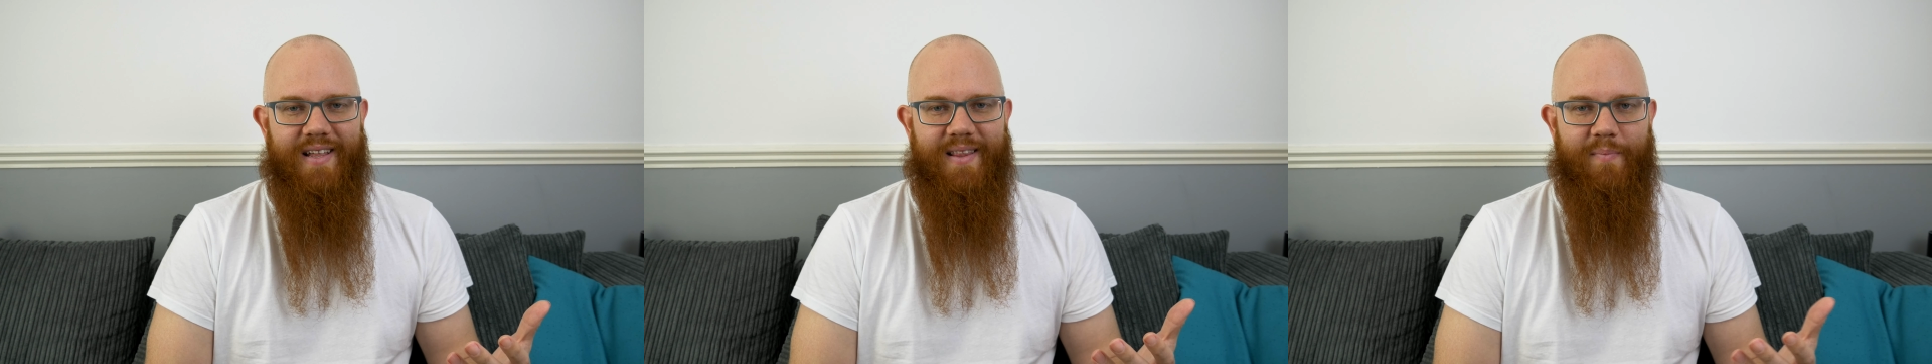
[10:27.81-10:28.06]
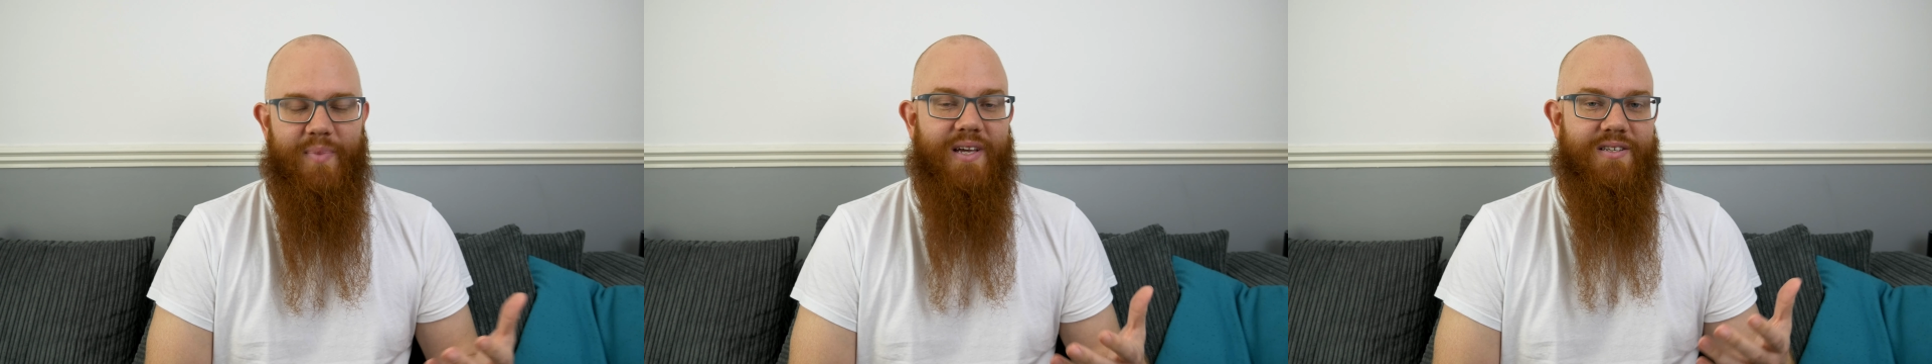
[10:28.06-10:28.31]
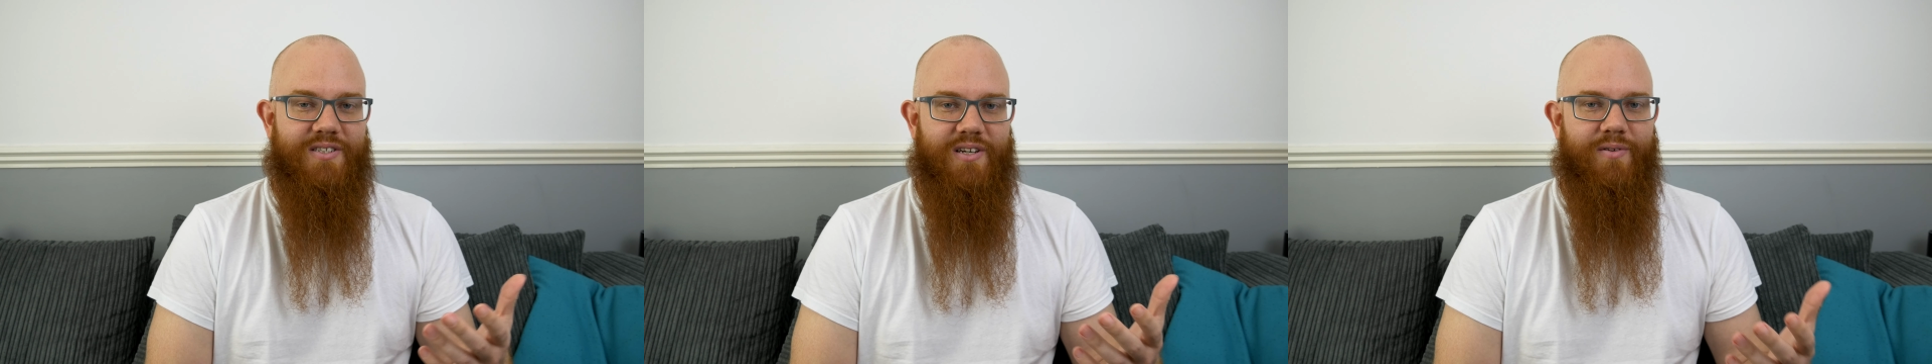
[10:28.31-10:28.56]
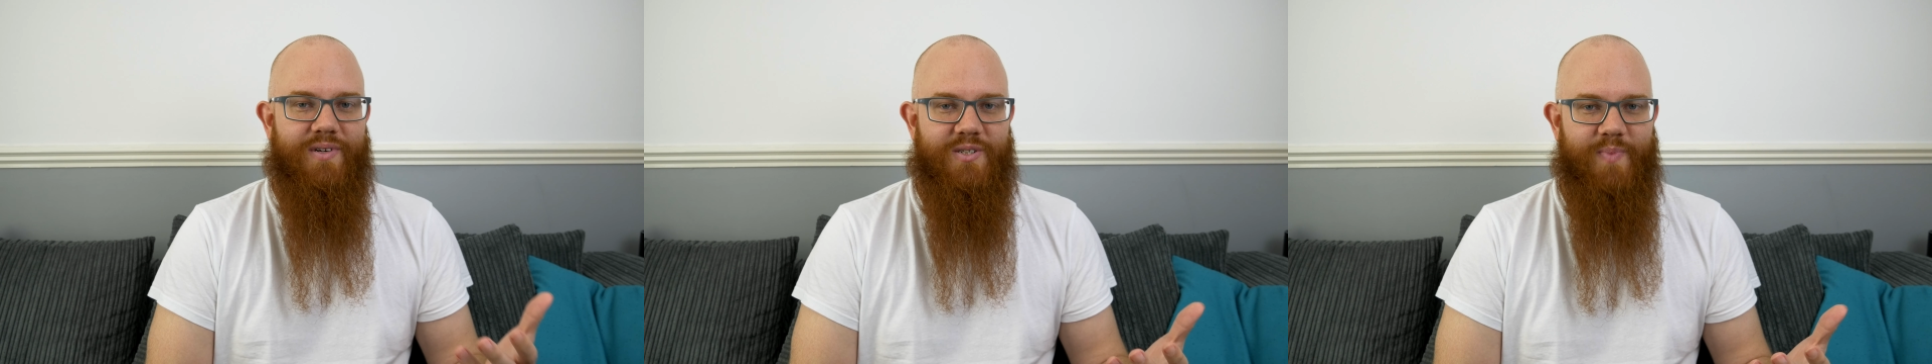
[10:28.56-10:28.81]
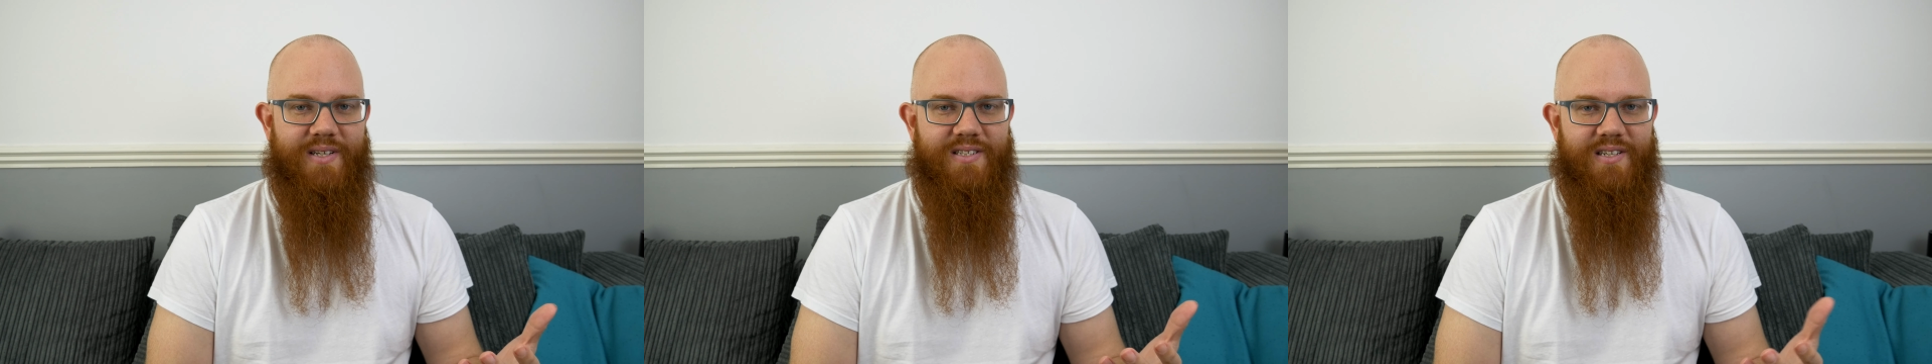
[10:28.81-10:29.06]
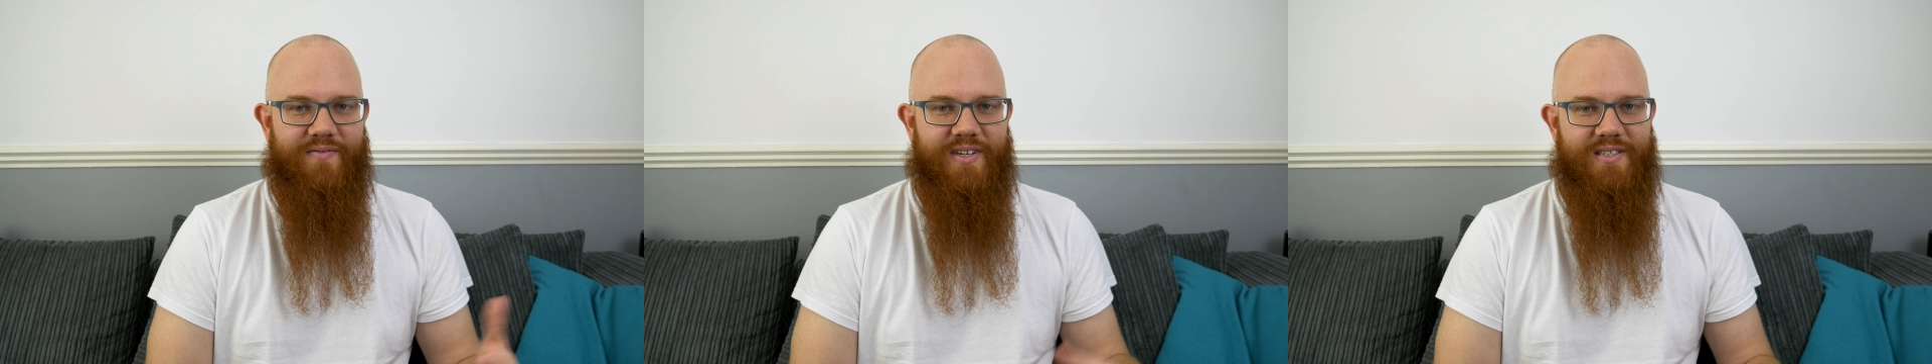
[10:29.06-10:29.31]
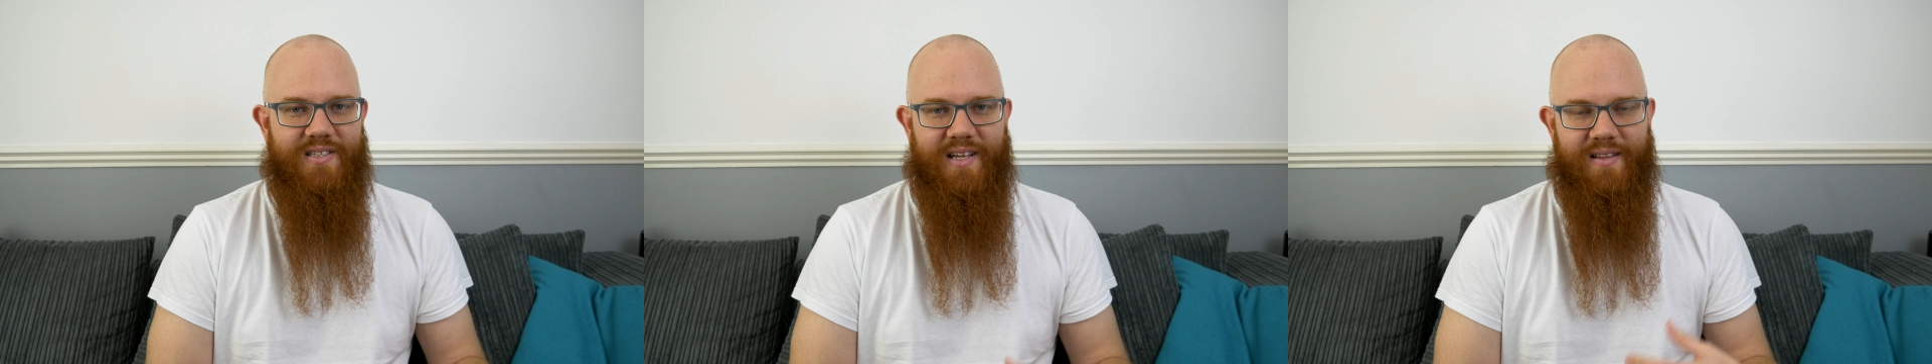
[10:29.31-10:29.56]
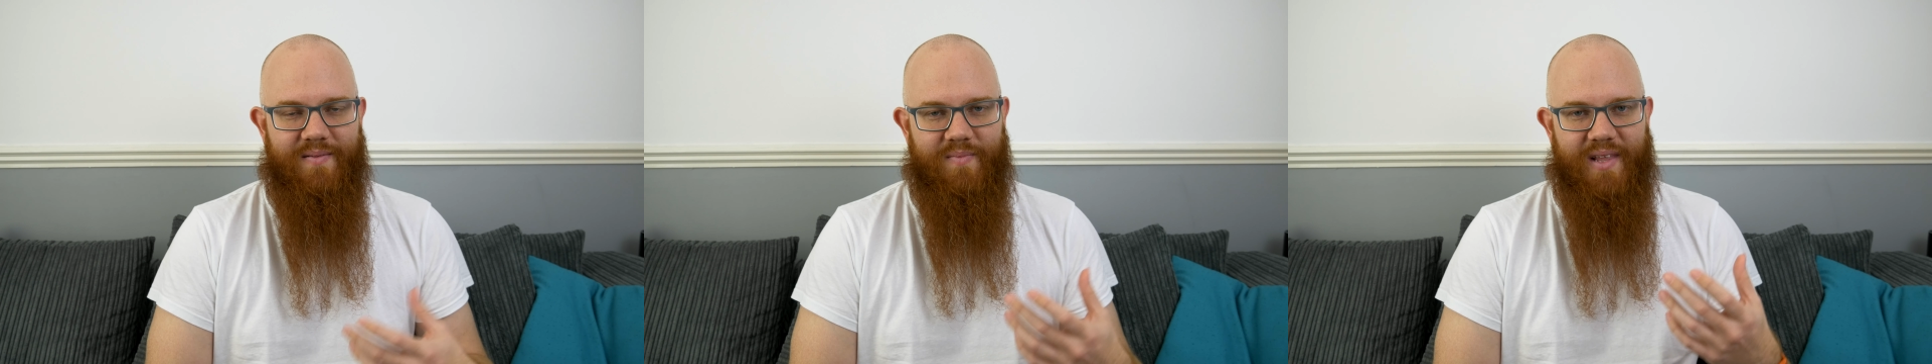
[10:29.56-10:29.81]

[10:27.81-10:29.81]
them being so expensive is that